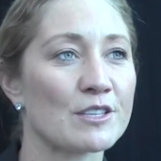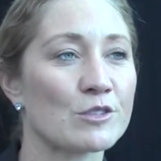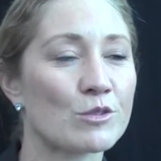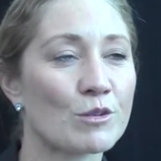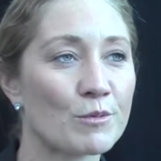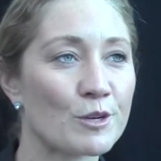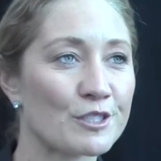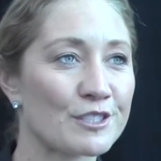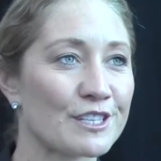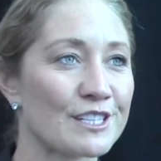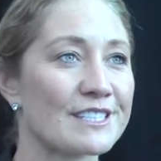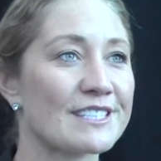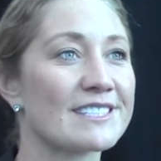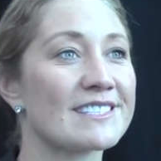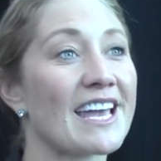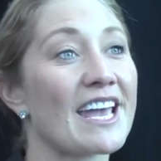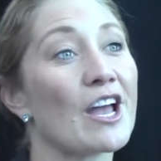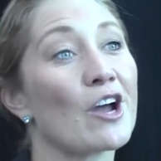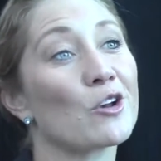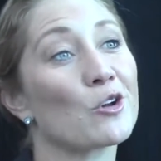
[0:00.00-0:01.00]
swimmers could
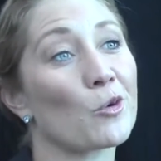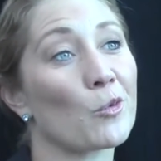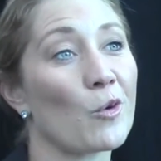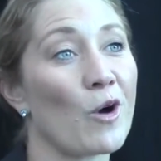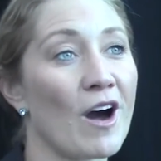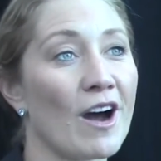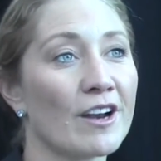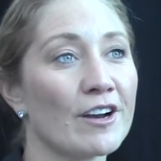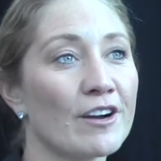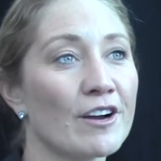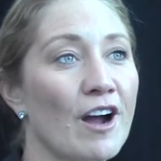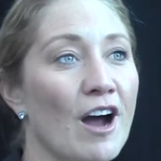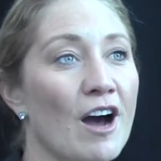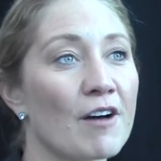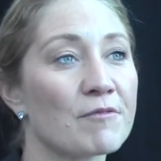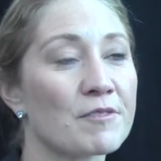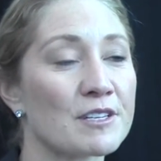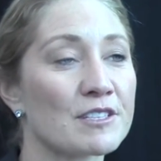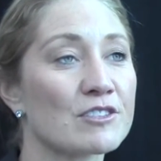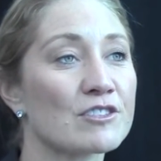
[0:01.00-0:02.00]
stay underwater
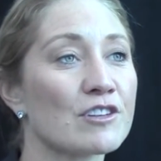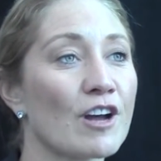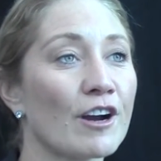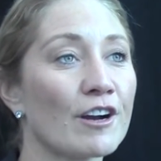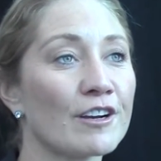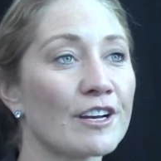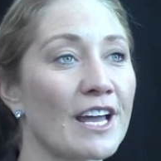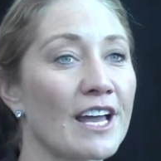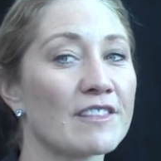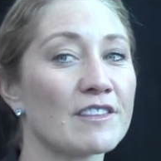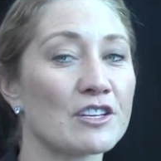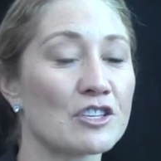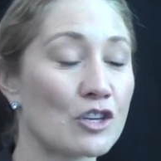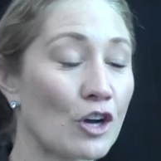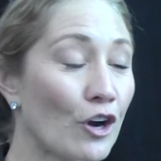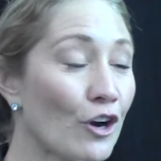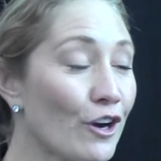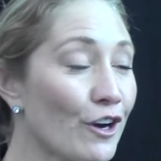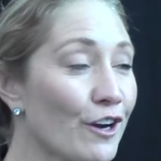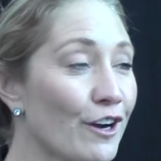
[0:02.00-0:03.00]
off the start and the
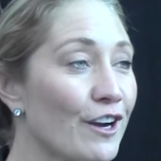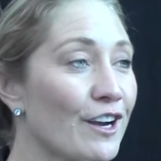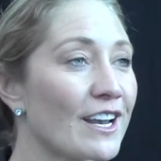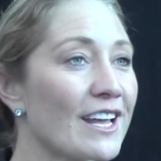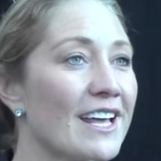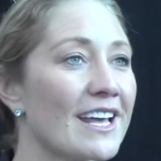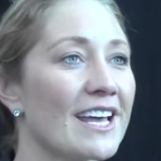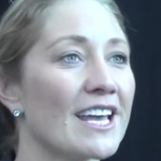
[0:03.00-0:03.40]
turn